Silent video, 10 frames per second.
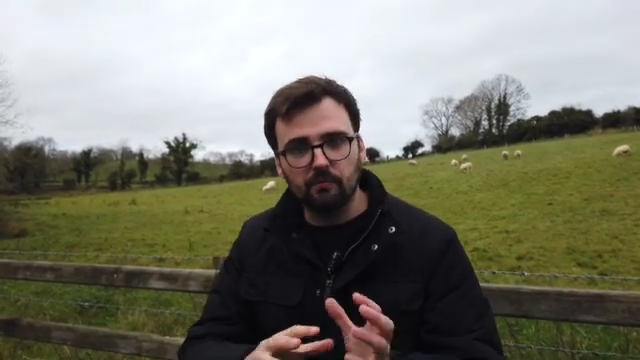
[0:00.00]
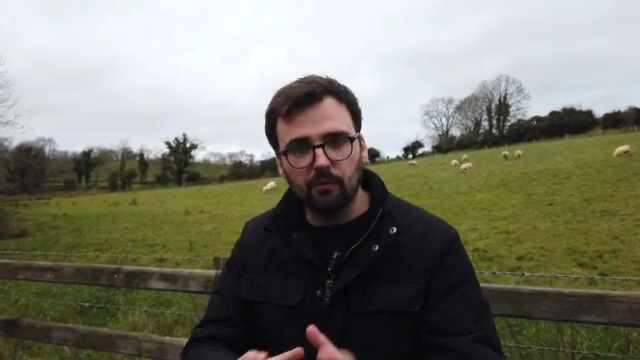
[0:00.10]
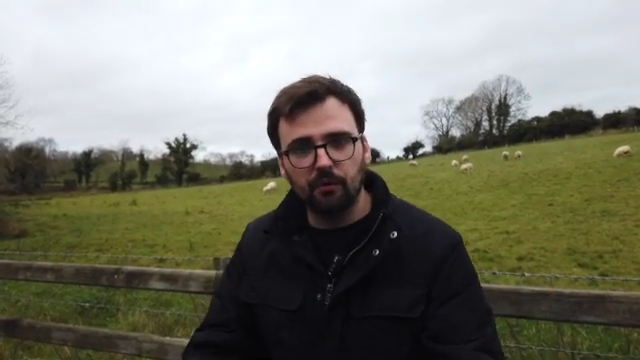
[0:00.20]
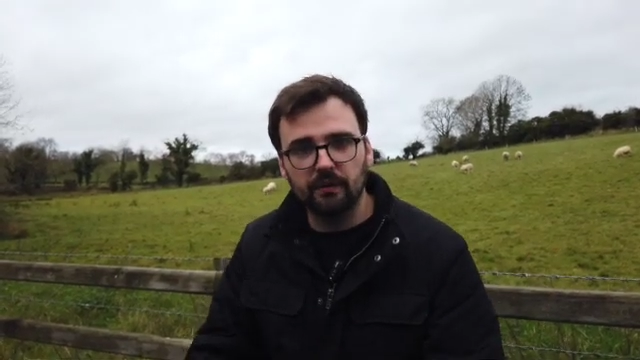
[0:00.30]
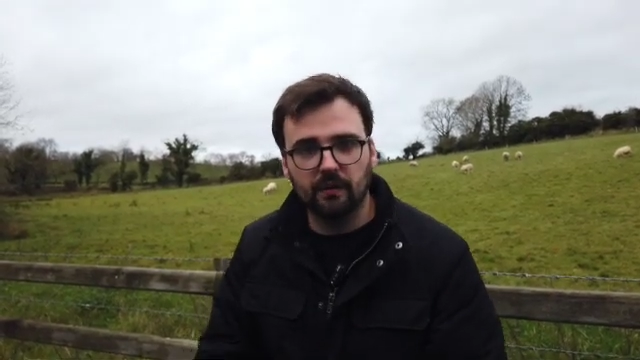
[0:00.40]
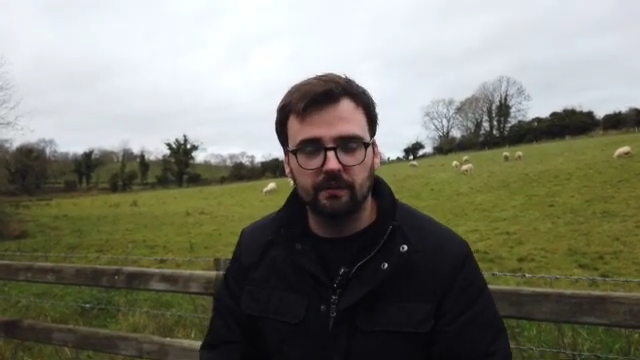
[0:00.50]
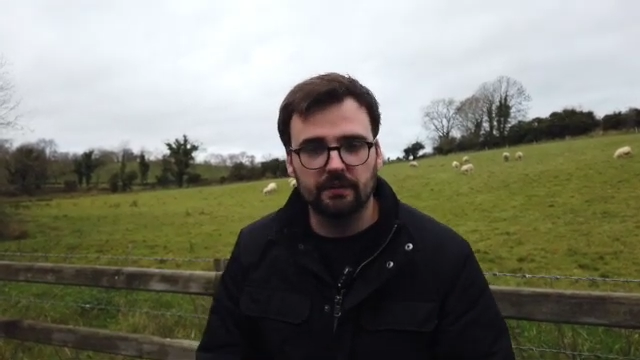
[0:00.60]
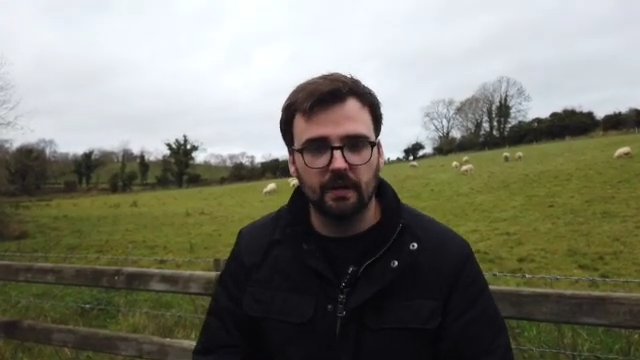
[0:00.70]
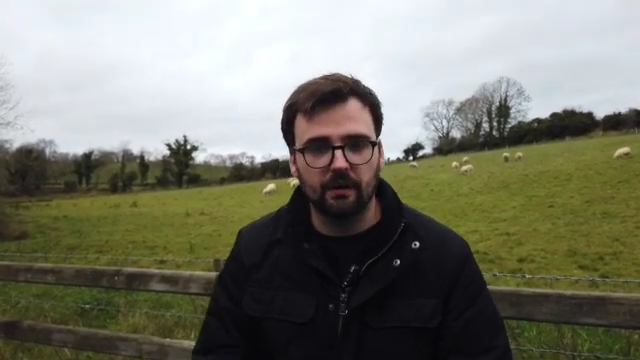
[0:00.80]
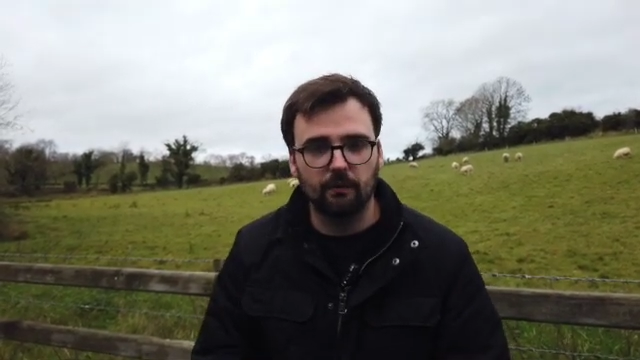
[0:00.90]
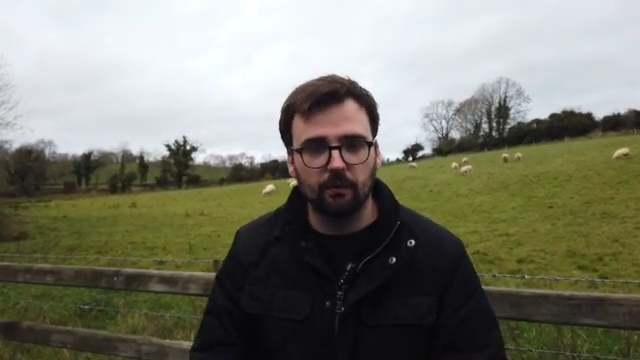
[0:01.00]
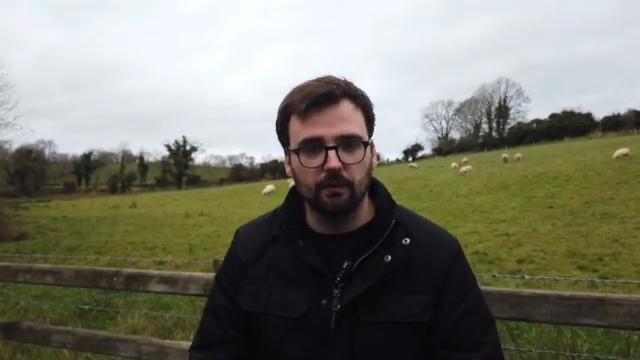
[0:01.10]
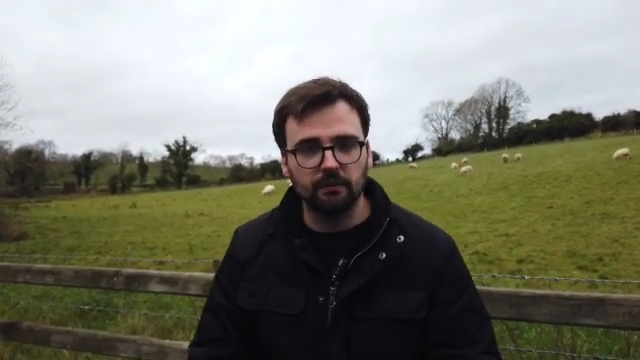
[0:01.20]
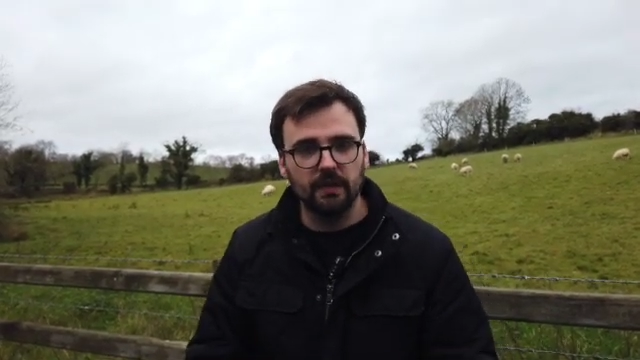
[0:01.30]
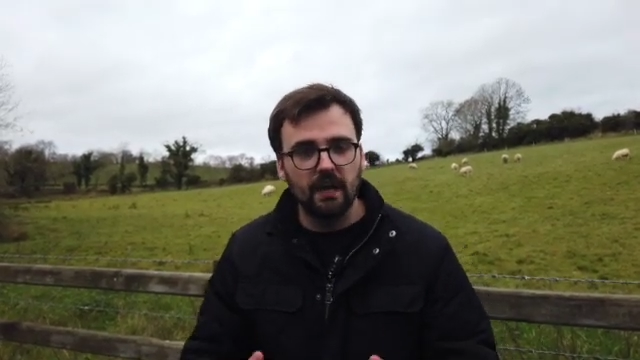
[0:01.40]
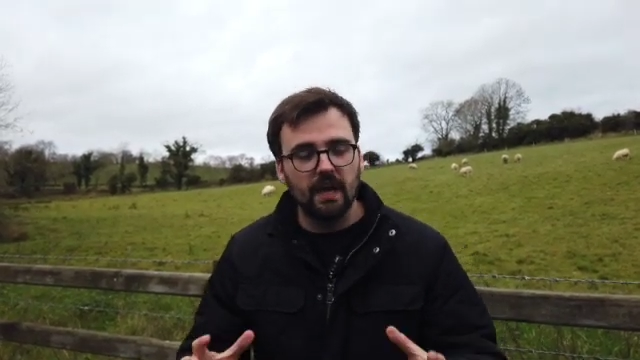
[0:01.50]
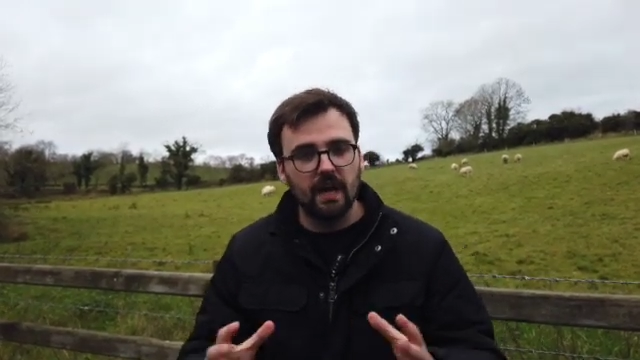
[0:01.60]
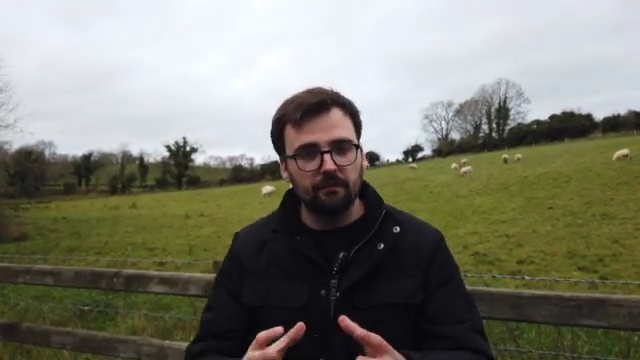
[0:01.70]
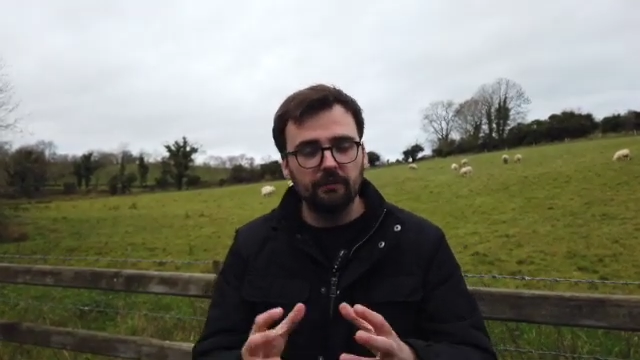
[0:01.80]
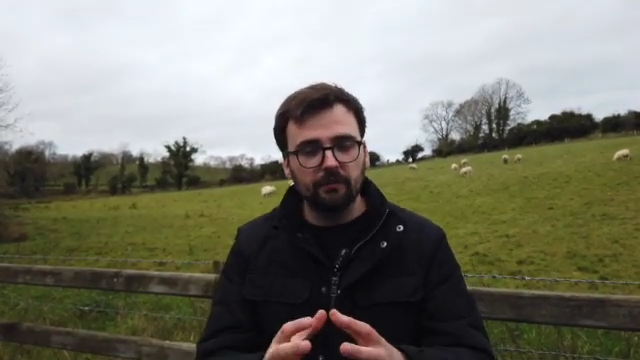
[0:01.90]
broken our entire world,
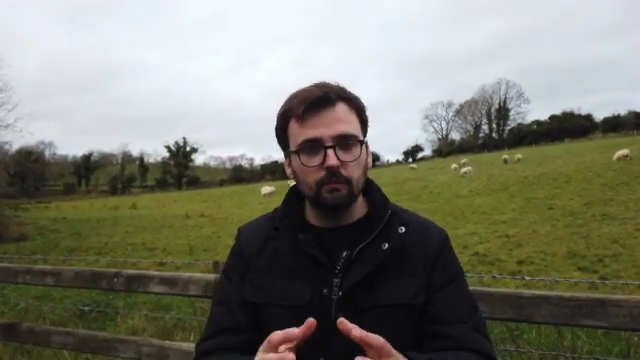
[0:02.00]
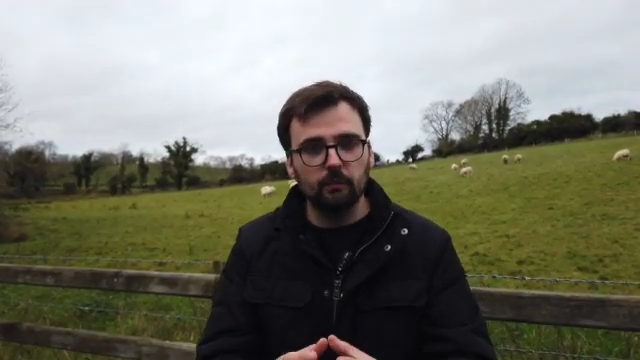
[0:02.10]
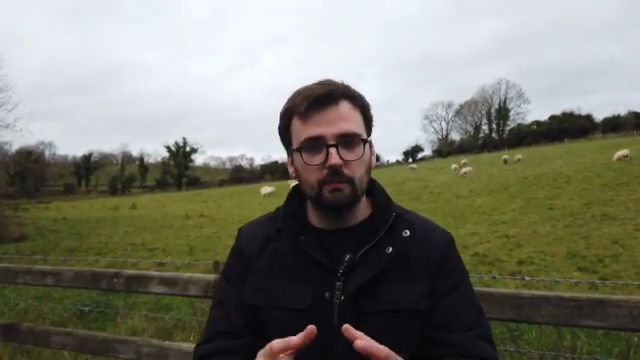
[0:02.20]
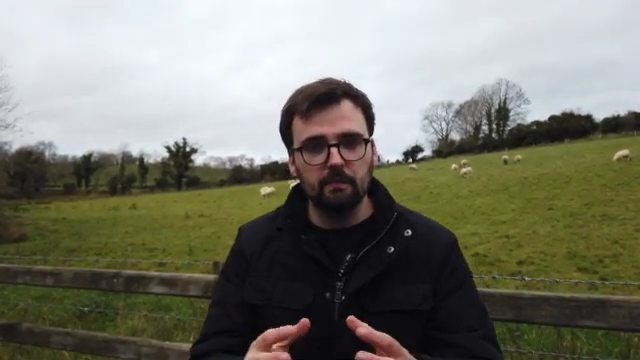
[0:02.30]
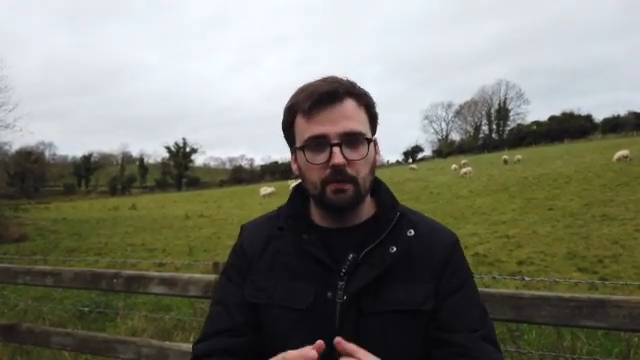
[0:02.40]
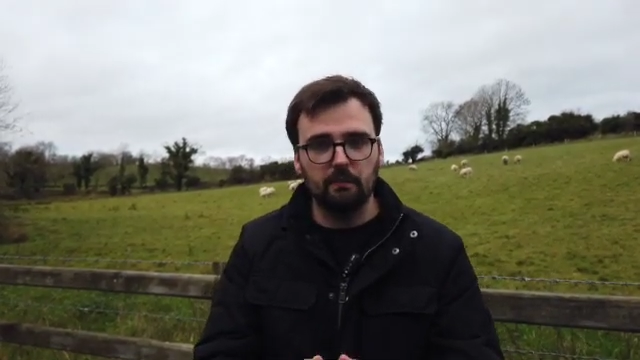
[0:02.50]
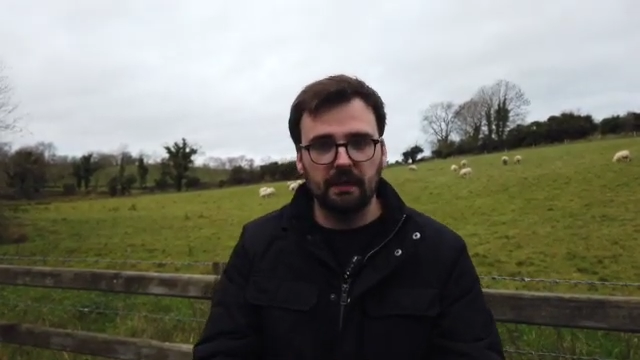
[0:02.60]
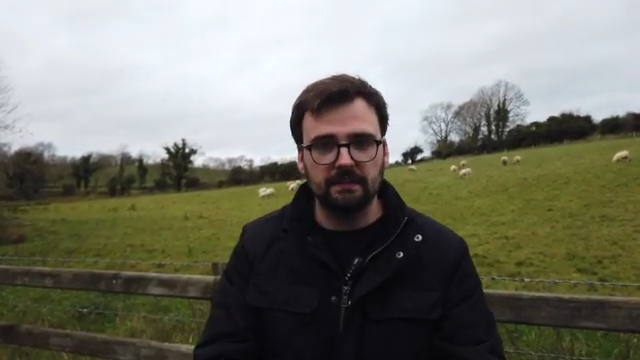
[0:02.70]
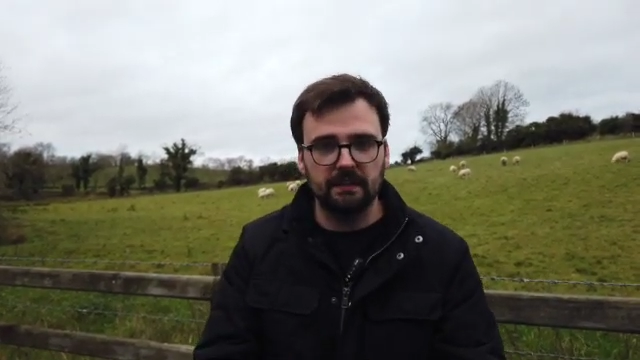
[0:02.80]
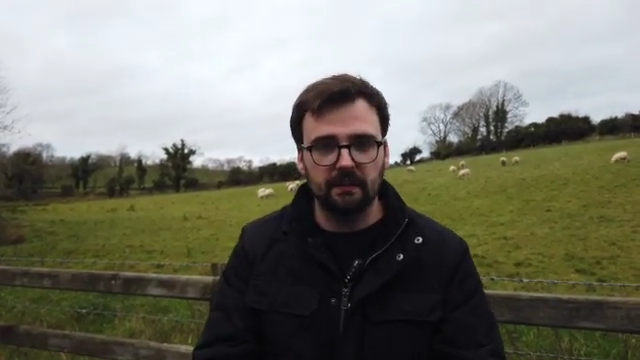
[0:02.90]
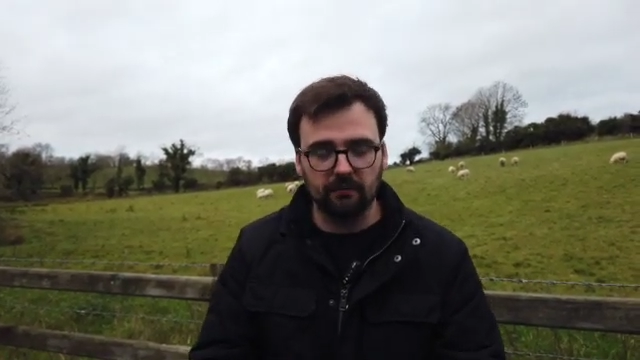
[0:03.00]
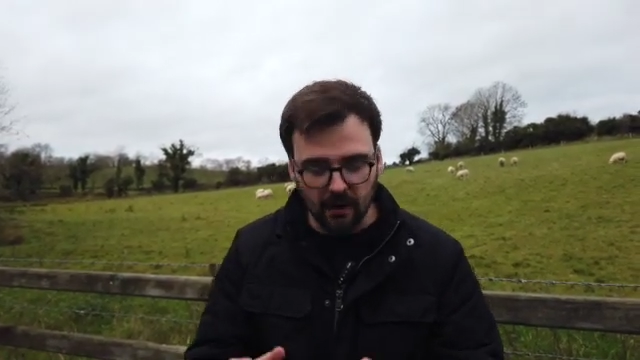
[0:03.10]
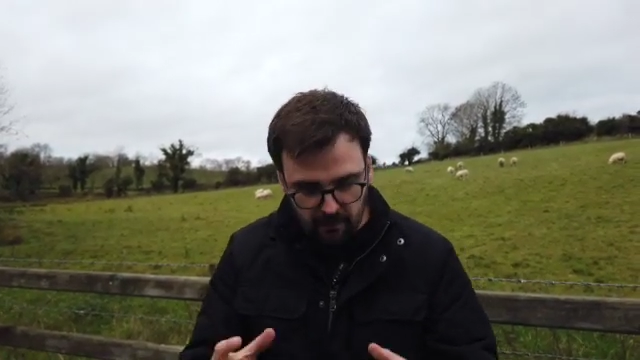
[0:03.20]
everything would be put back together.